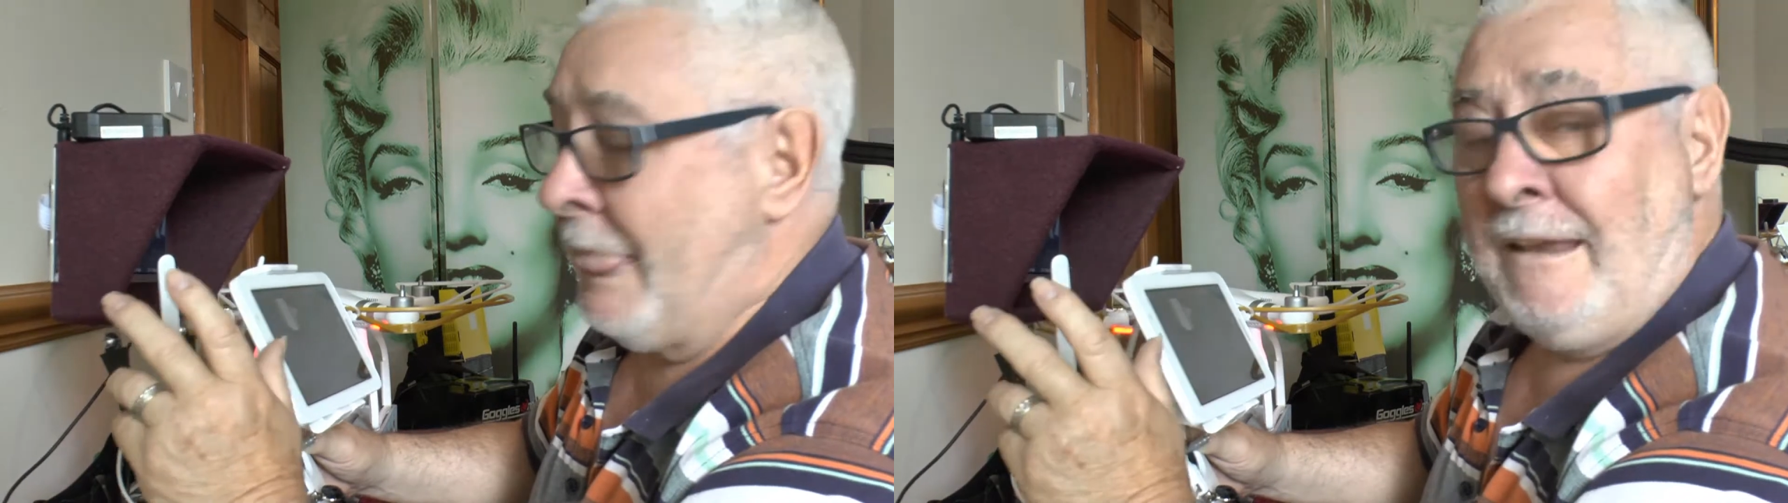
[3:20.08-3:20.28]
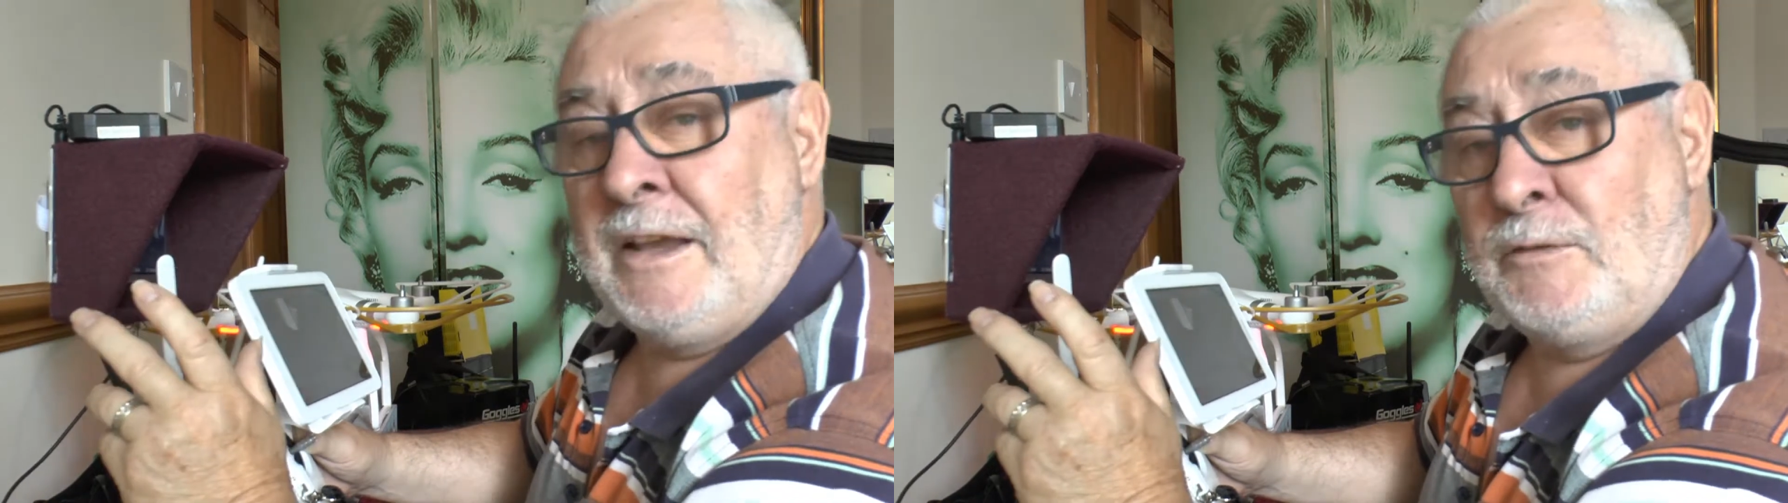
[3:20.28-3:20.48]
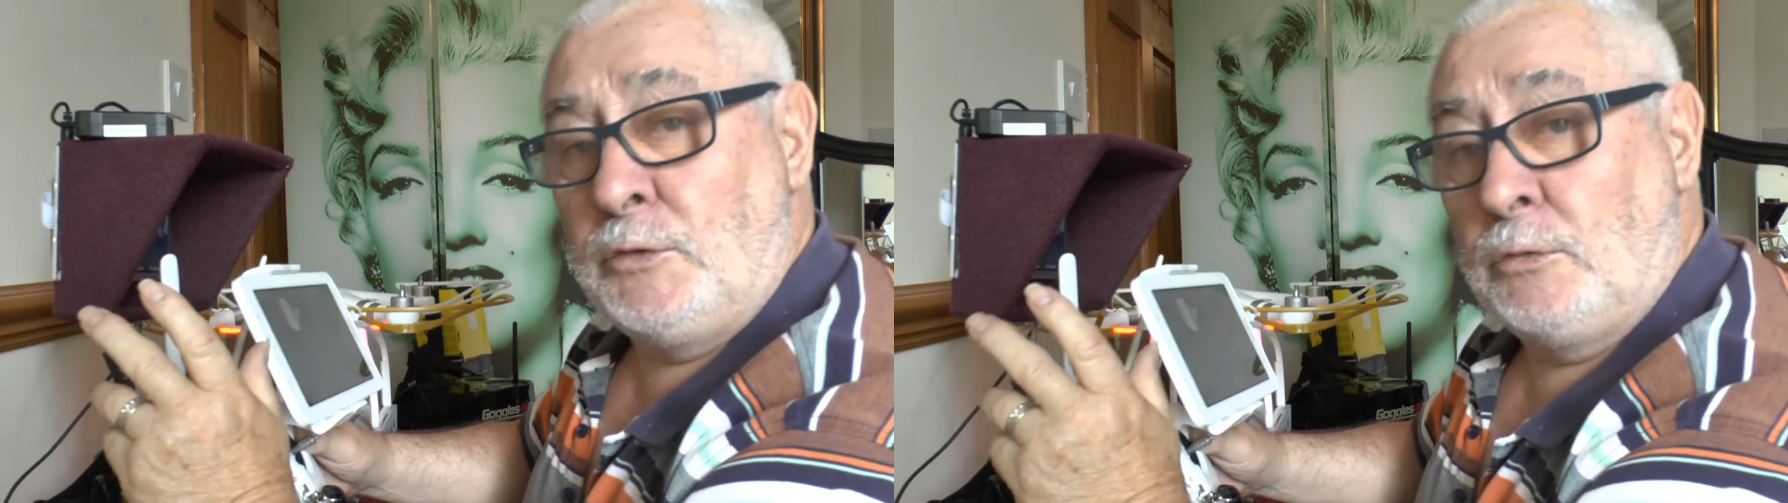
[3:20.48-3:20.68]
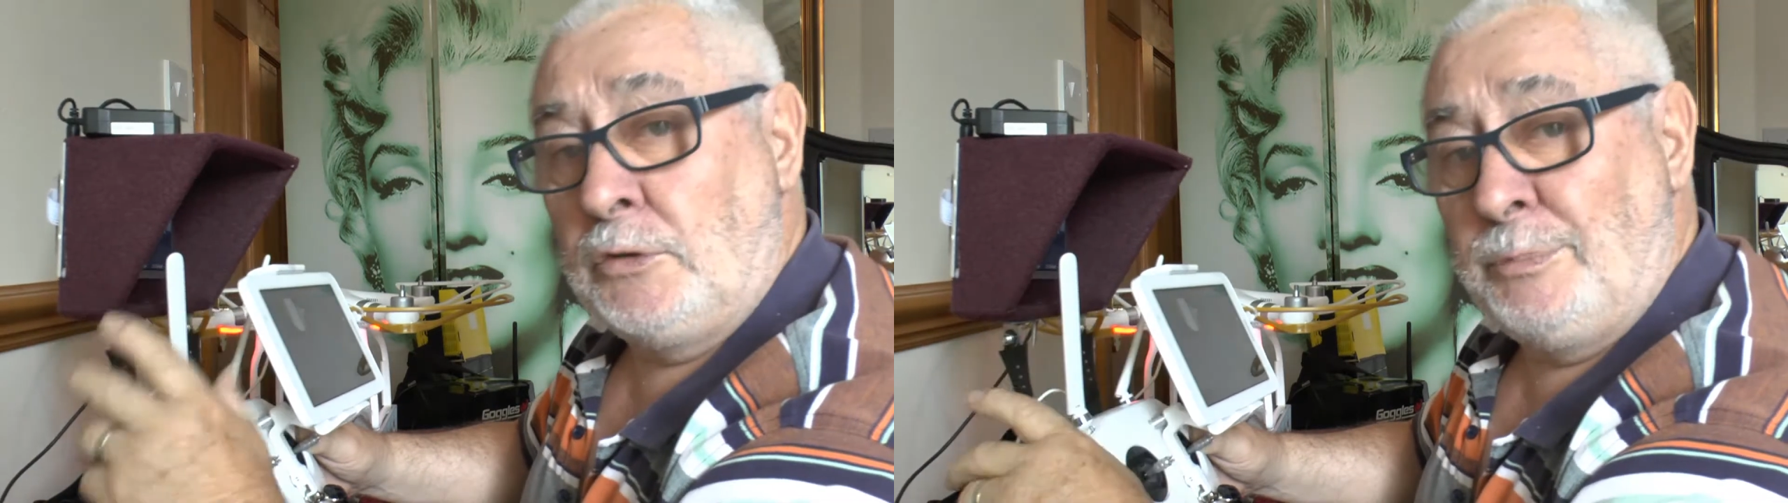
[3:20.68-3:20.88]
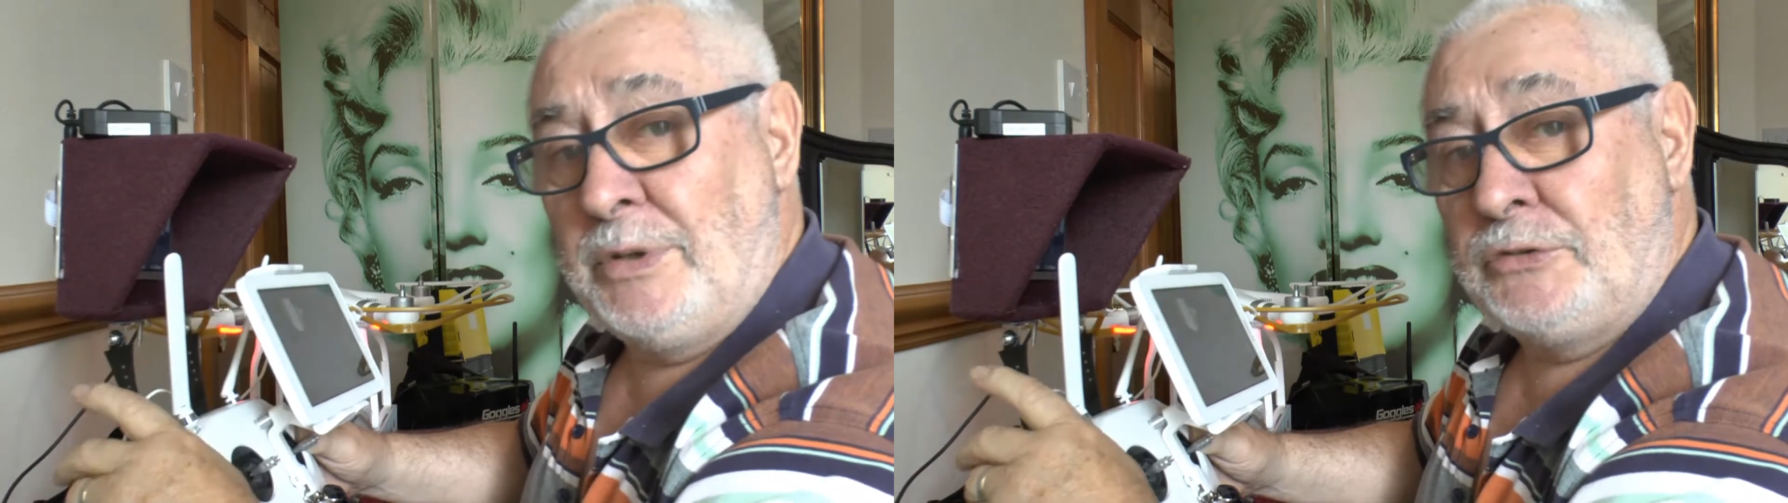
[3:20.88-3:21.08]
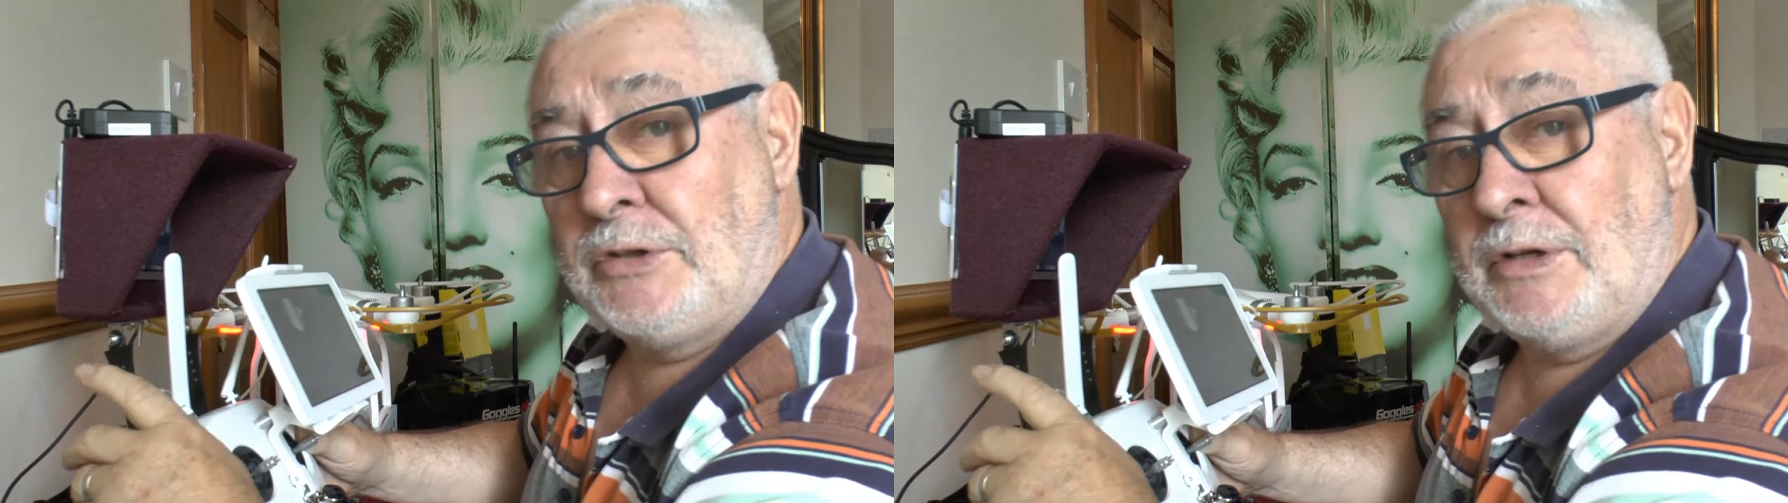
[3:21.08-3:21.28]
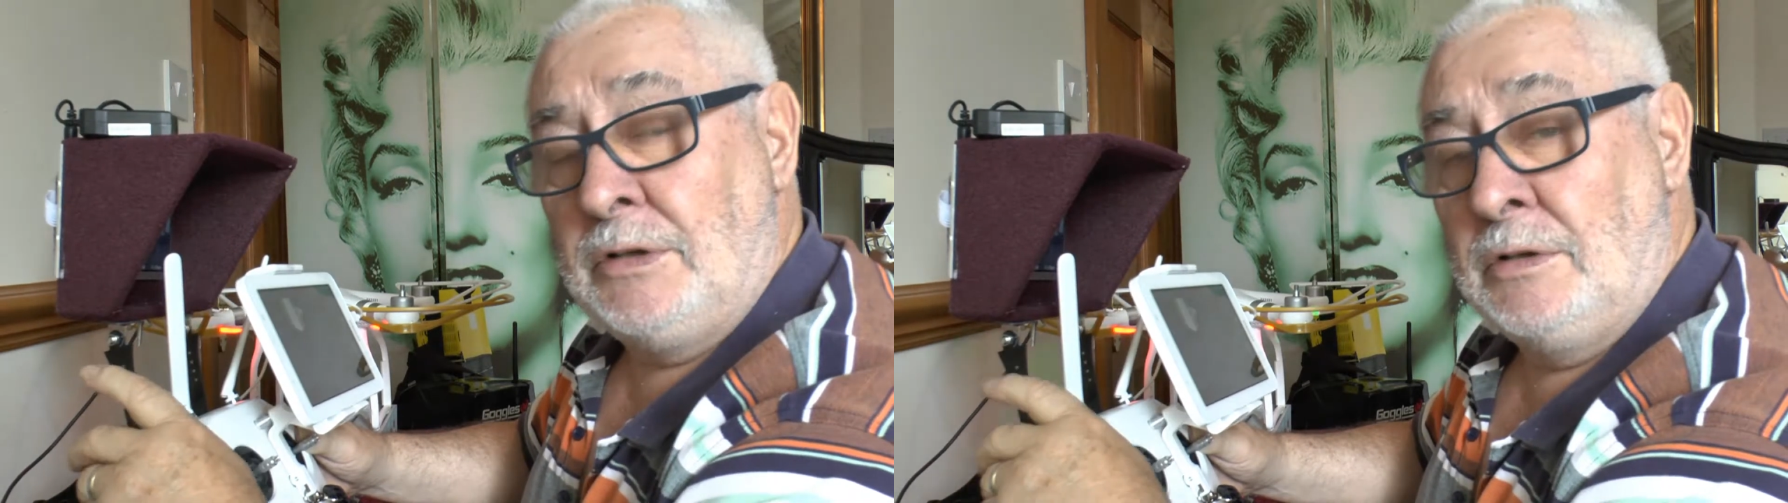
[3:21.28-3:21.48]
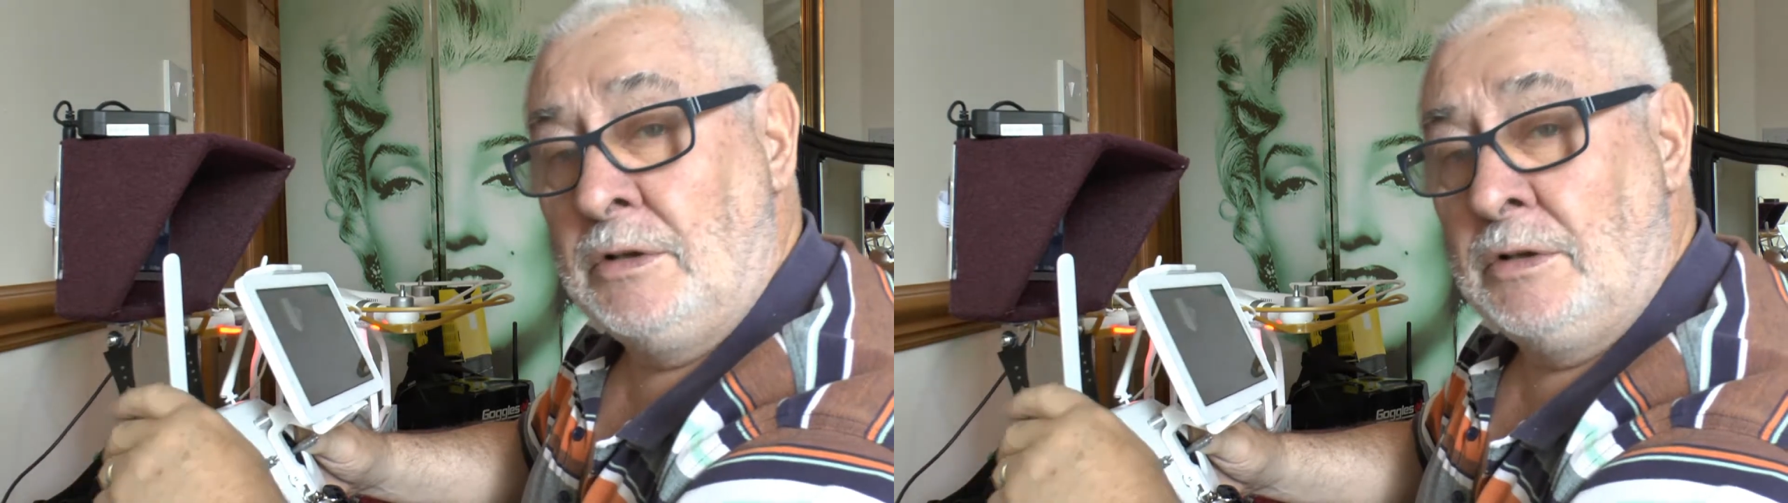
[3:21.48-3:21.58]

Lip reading: it gives you a good picture